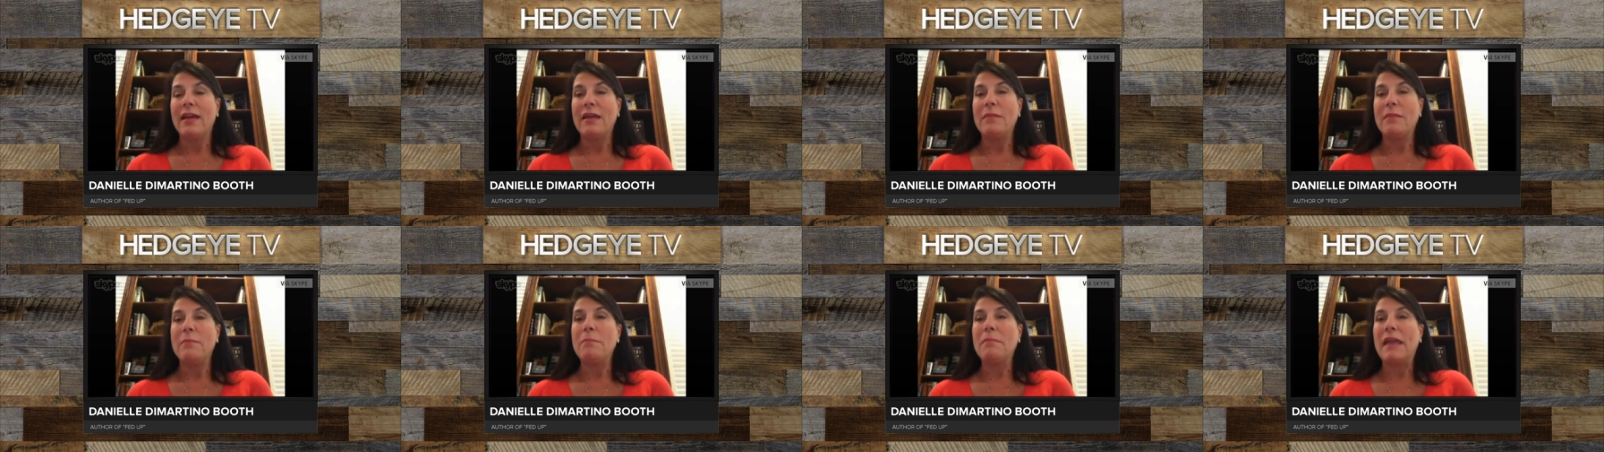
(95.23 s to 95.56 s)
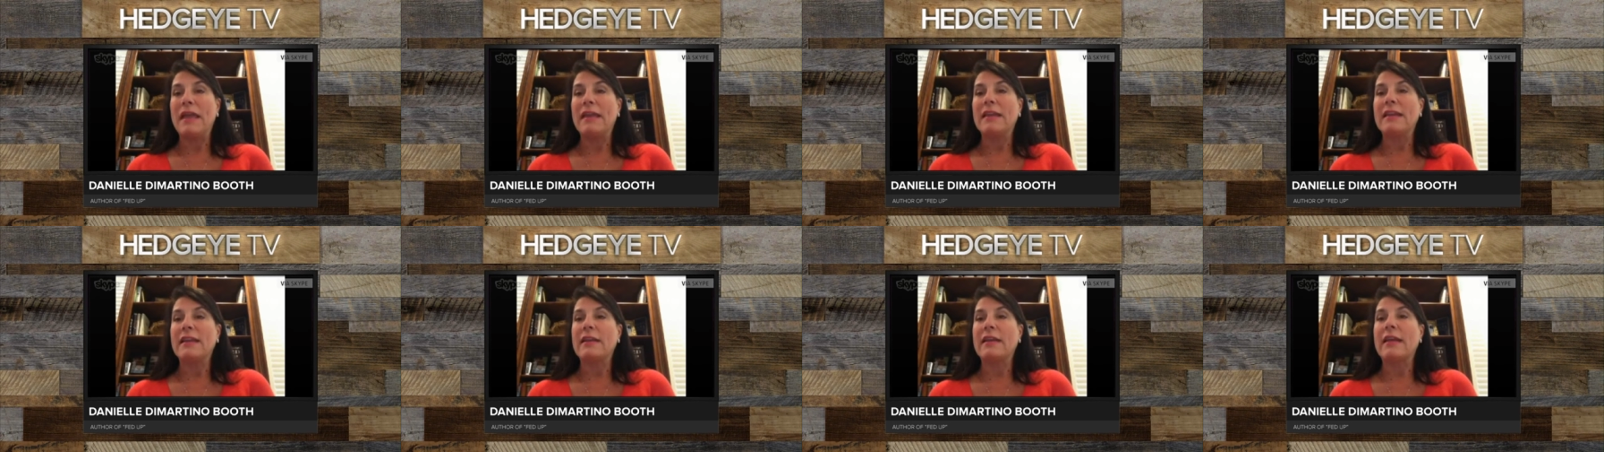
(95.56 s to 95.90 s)
and
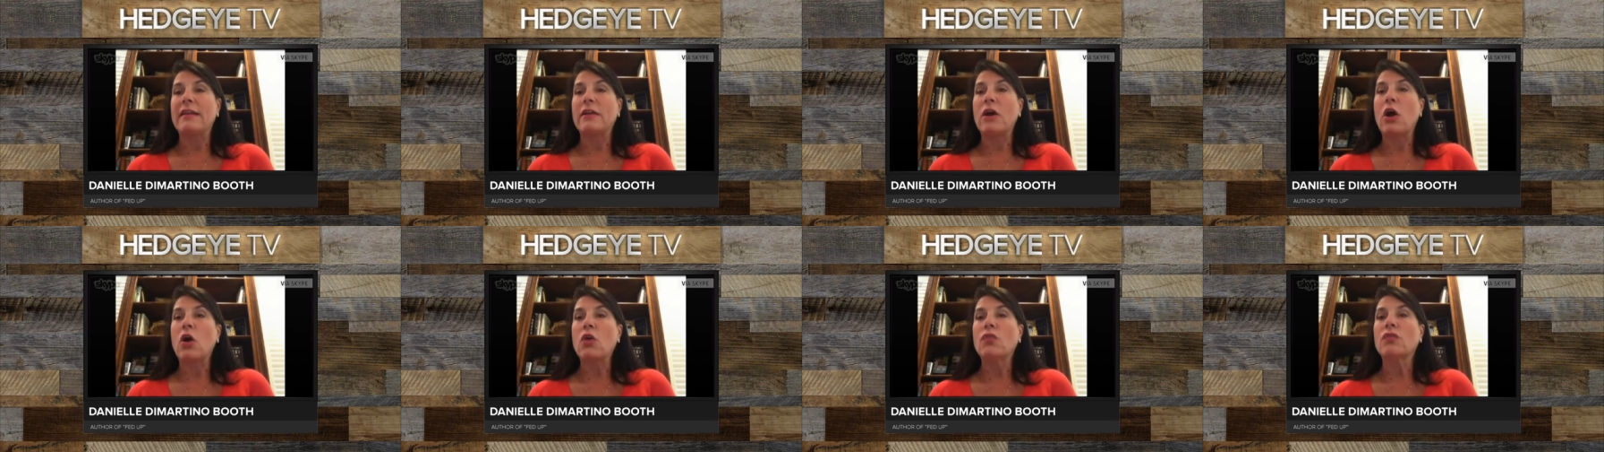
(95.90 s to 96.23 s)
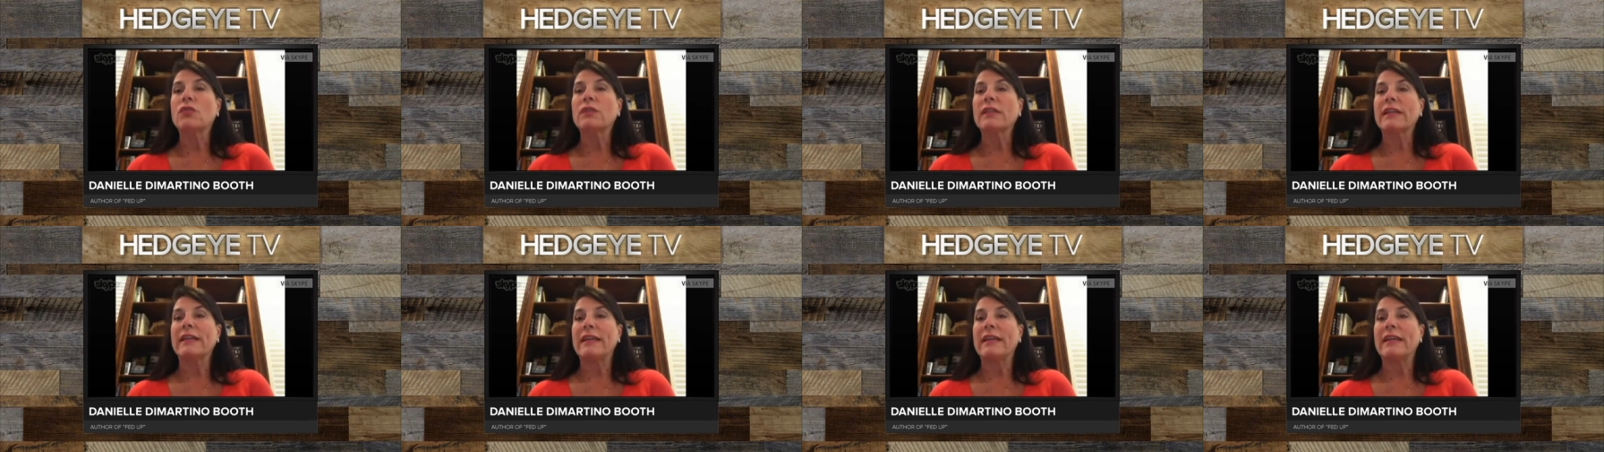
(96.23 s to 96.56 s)
made it an
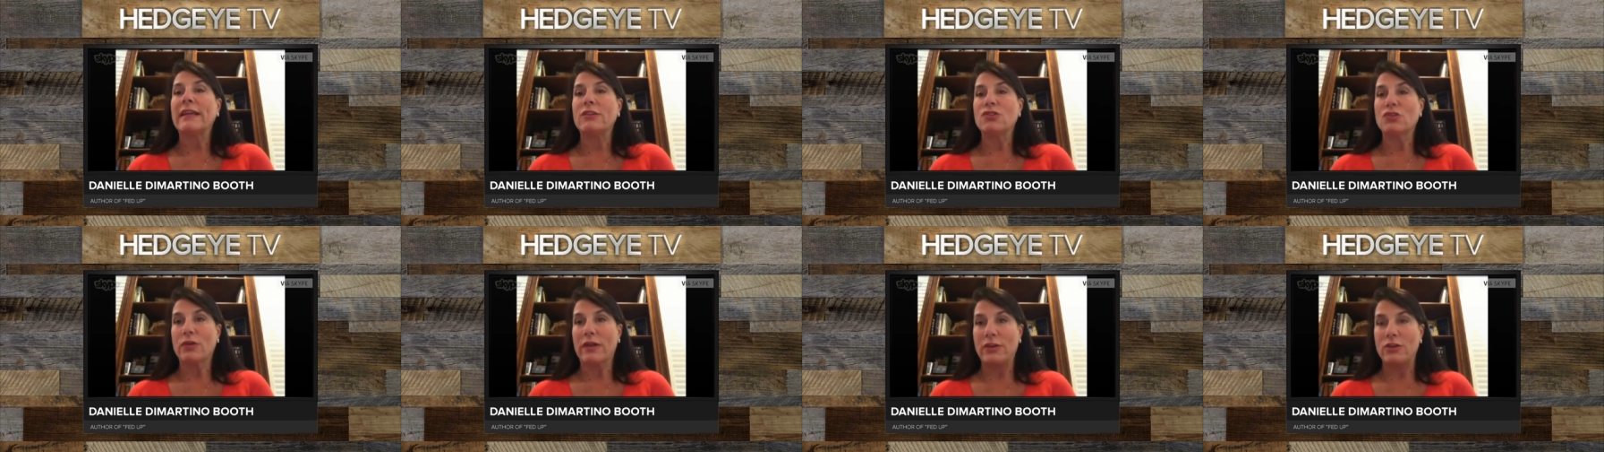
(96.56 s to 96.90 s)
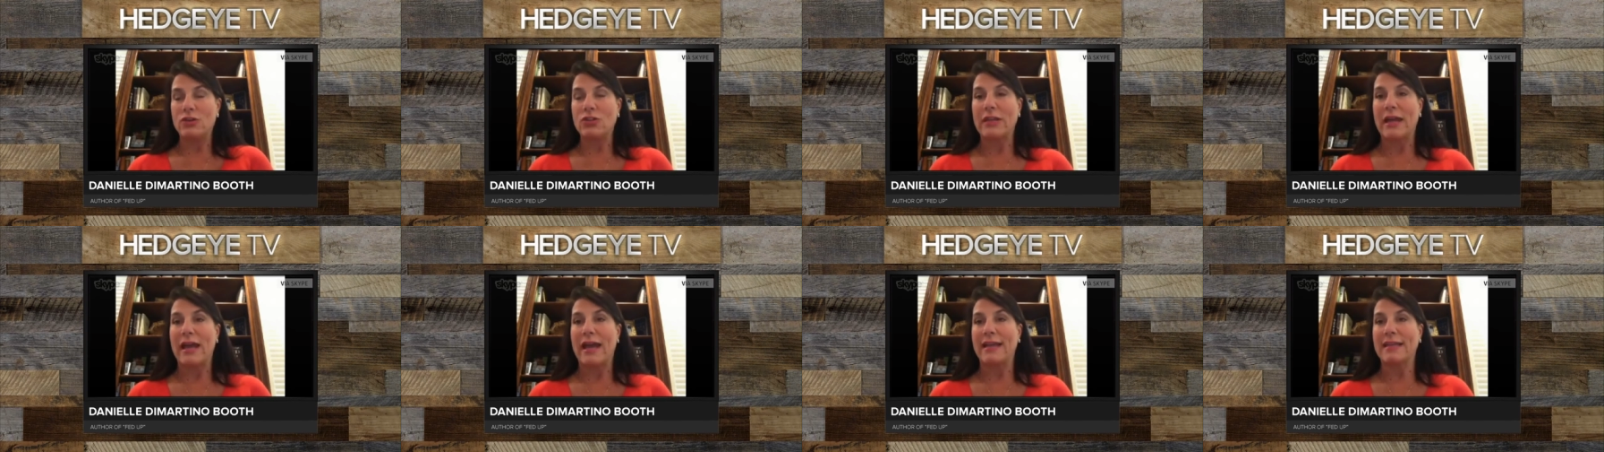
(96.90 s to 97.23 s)
overly
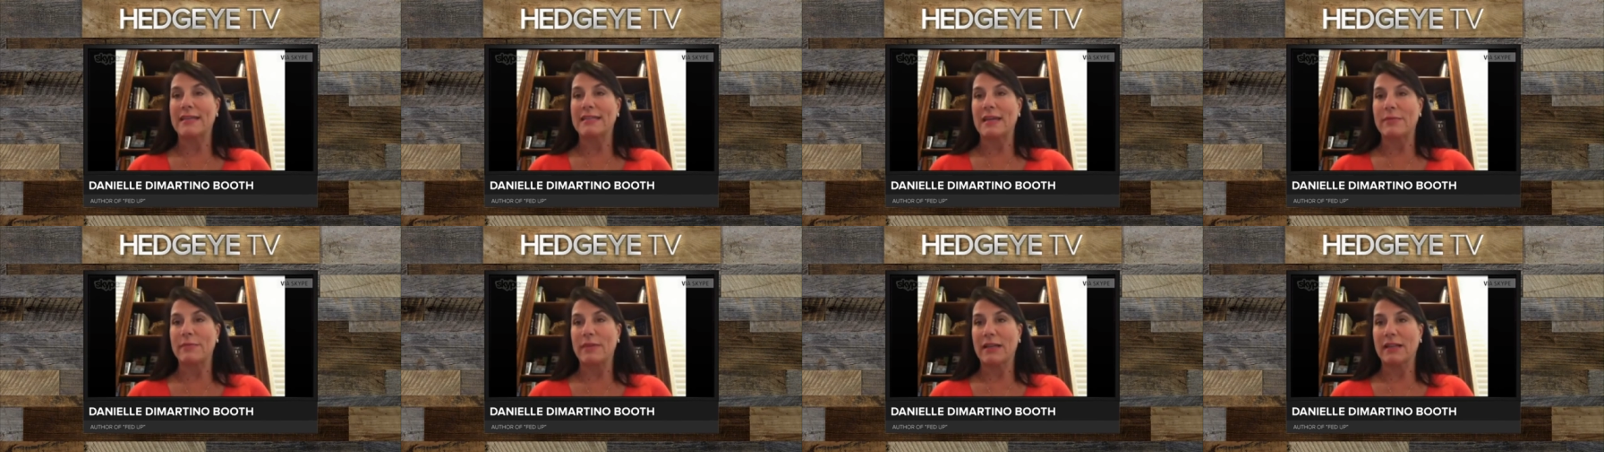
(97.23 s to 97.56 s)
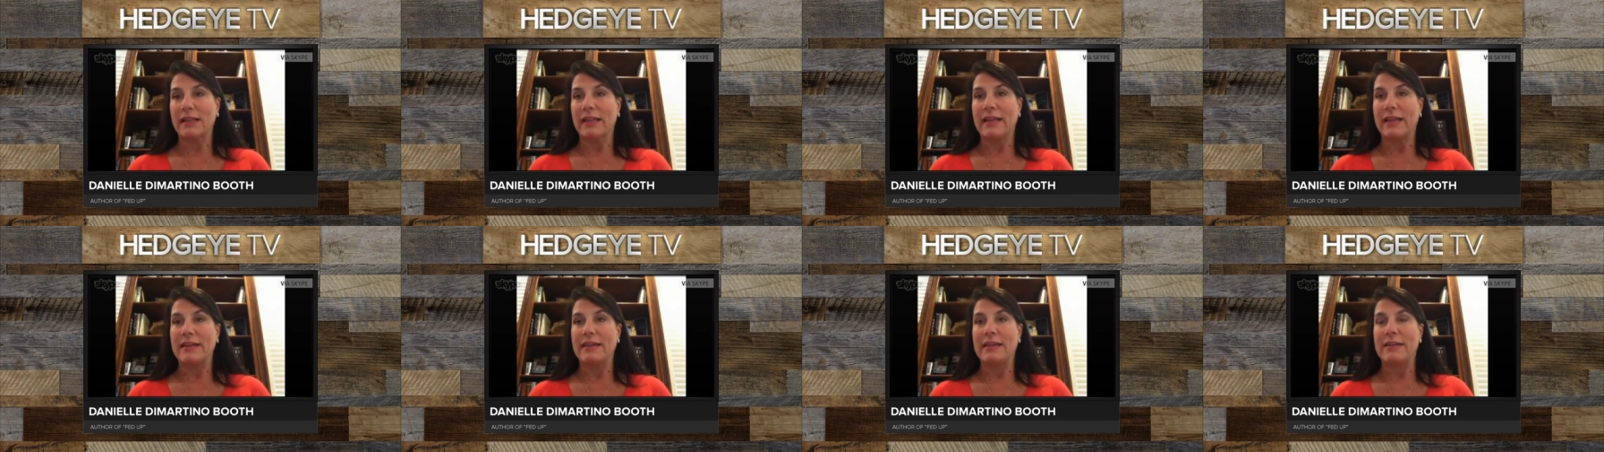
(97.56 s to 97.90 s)
entrenched
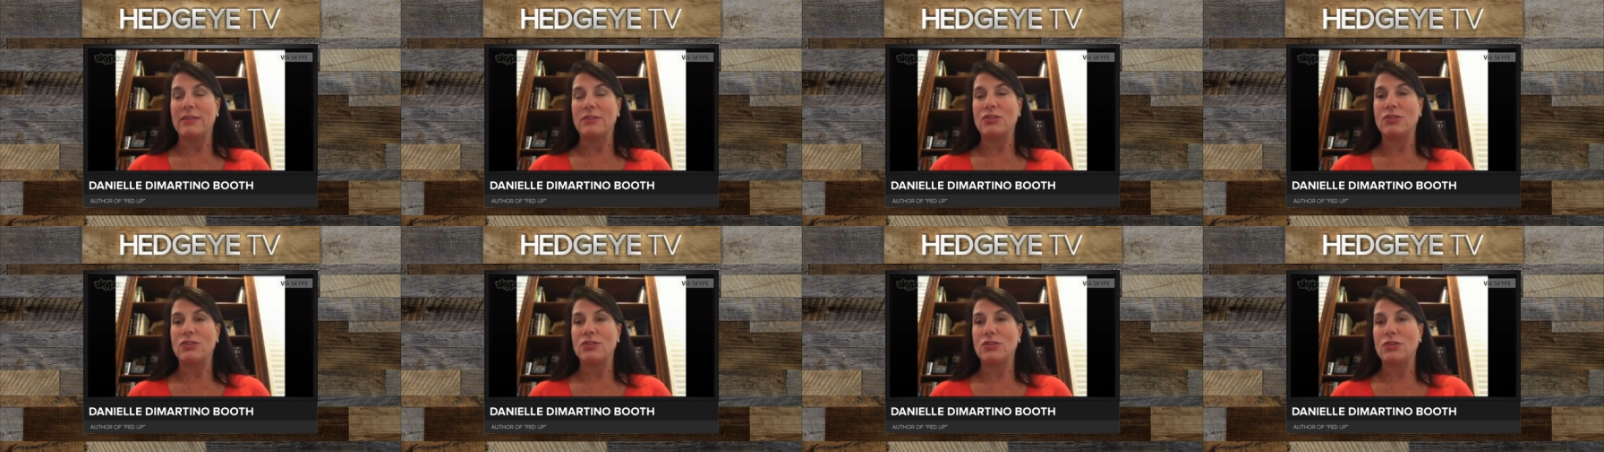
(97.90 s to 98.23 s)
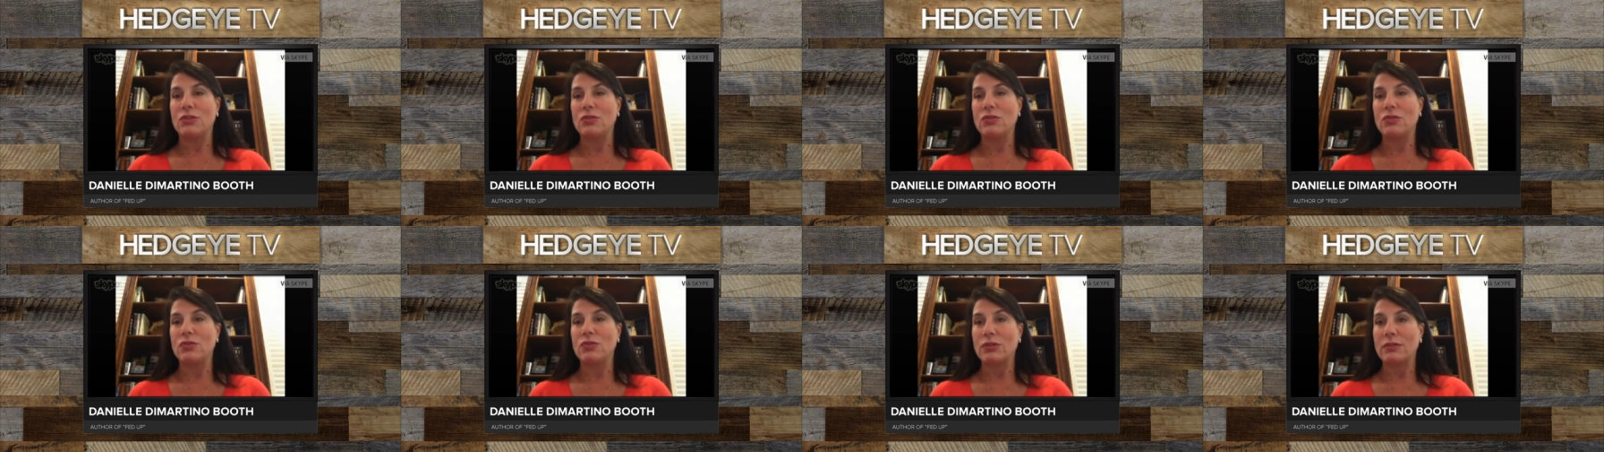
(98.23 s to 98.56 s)
academic led
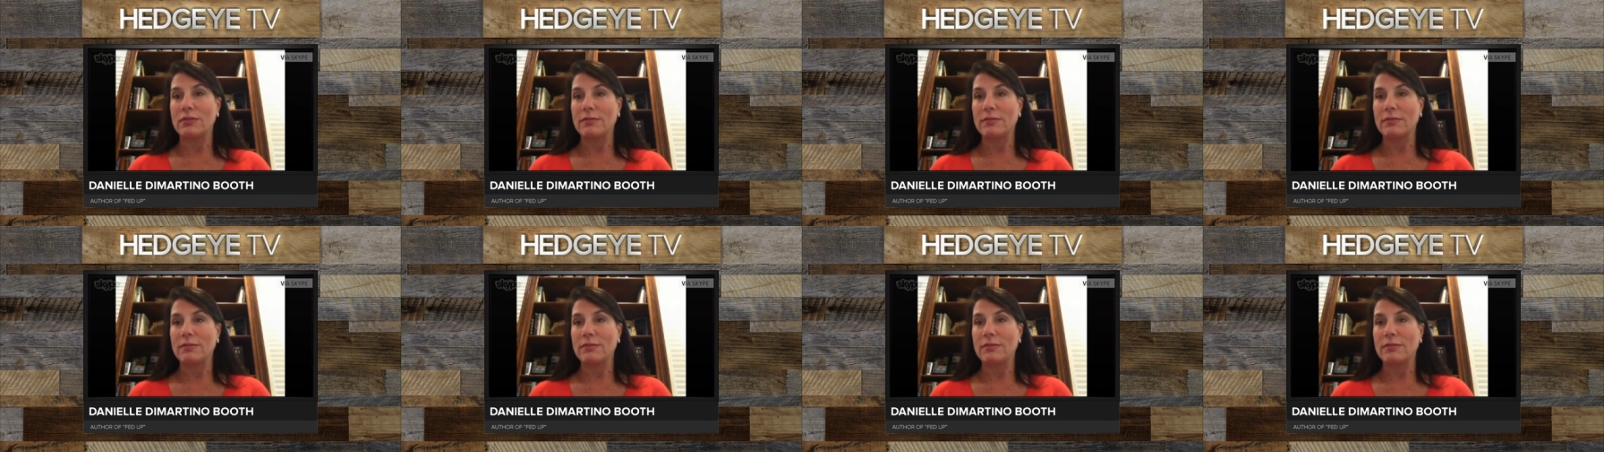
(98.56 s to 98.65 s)
institution.